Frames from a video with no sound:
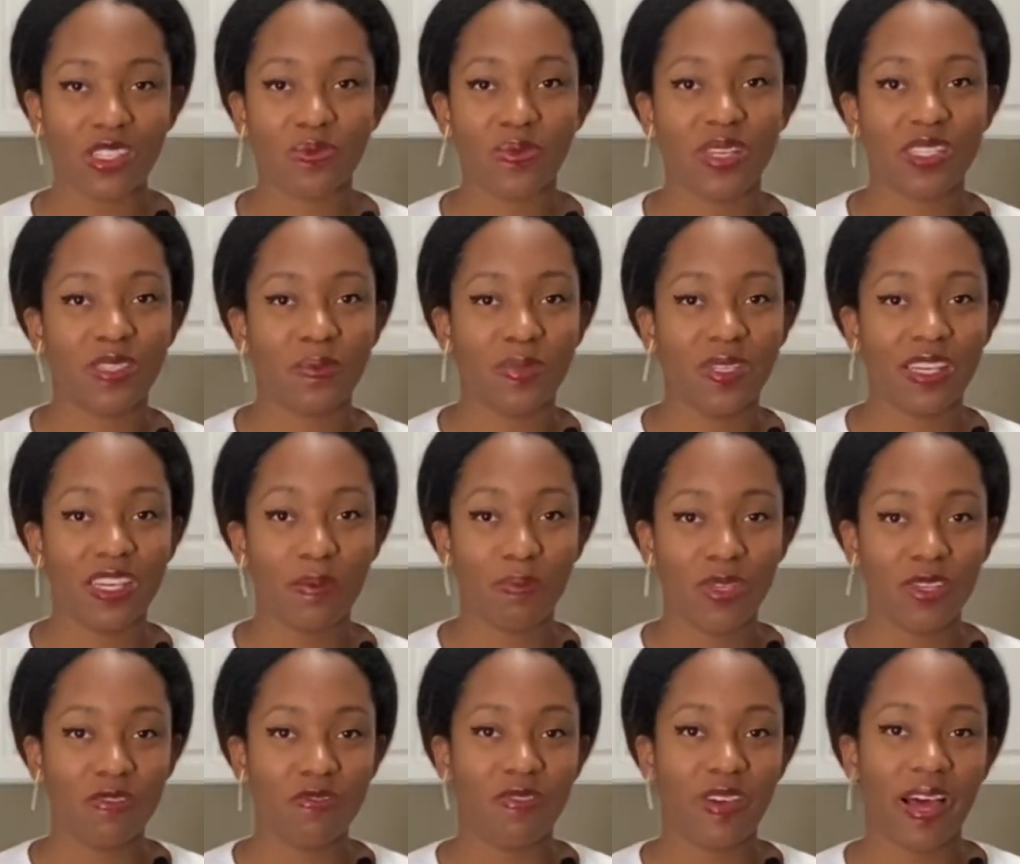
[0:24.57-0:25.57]
recipe can
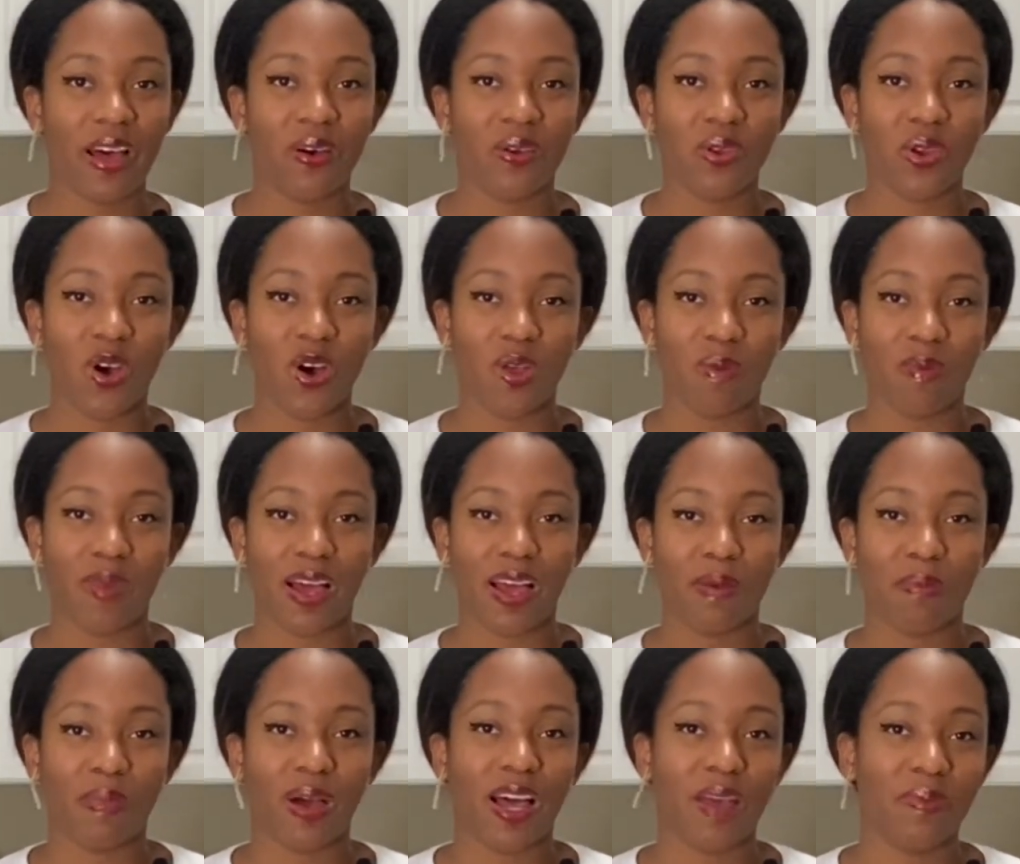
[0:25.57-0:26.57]
be found on my
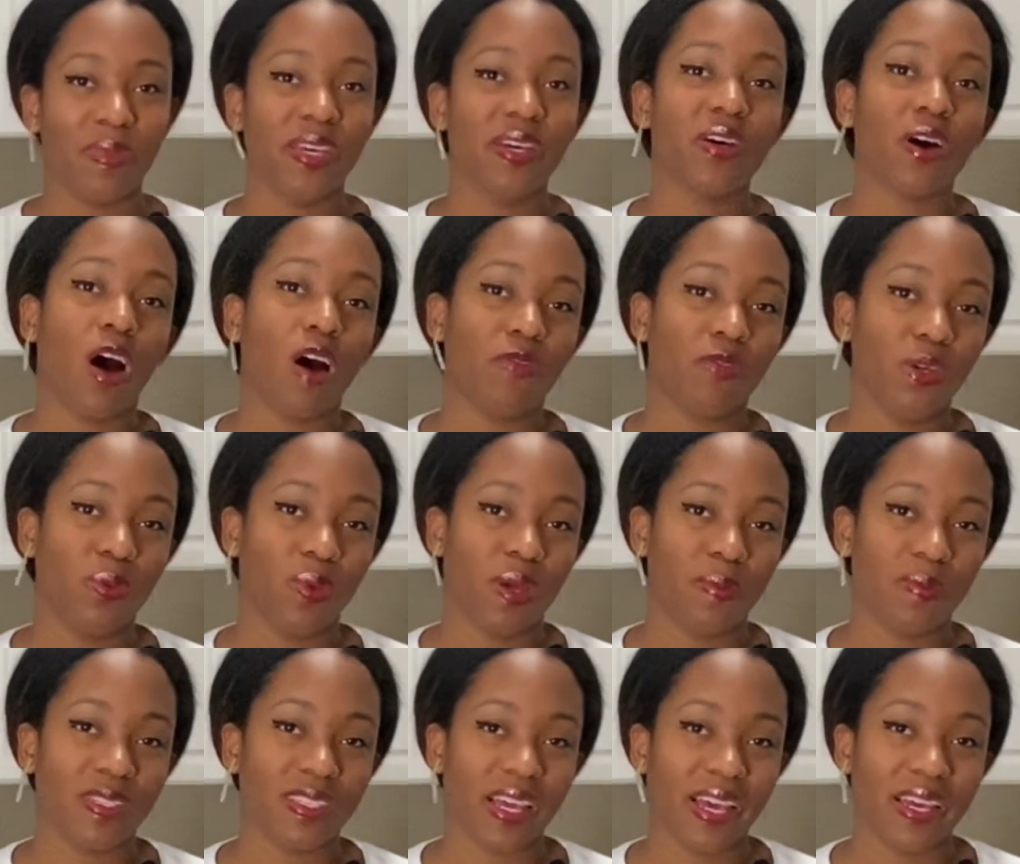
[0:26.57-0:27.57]
Buy Me a Coffee
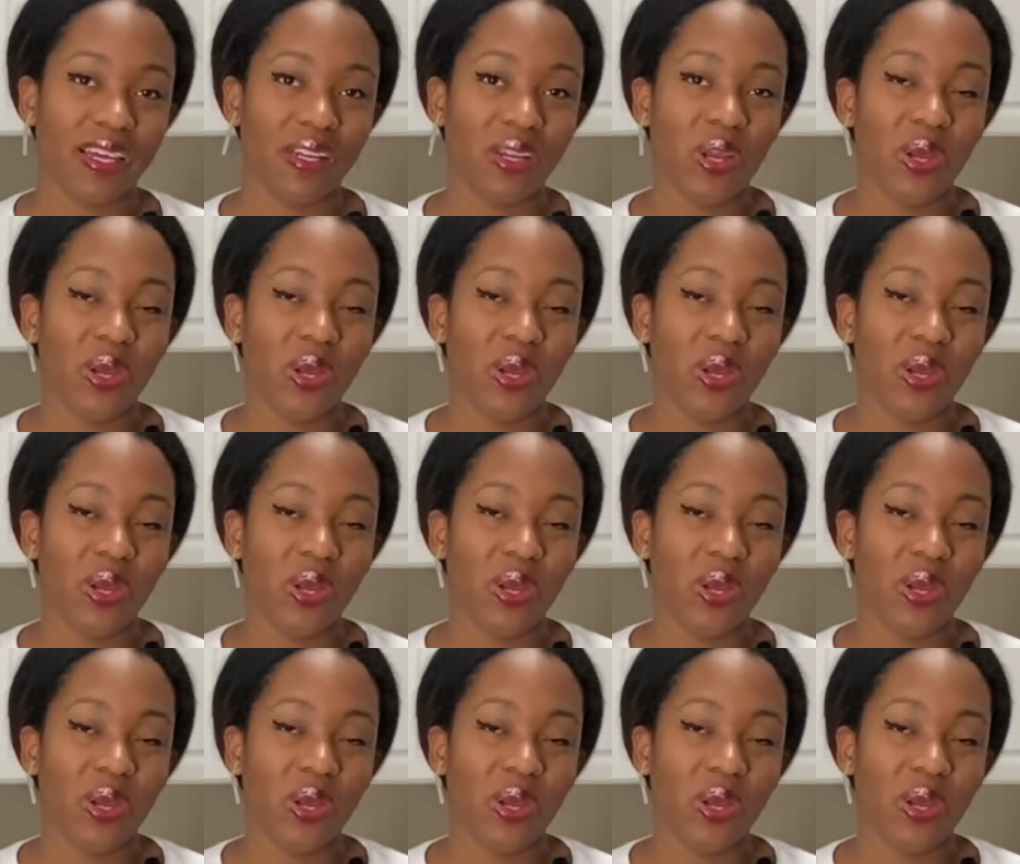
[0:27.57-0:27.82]
website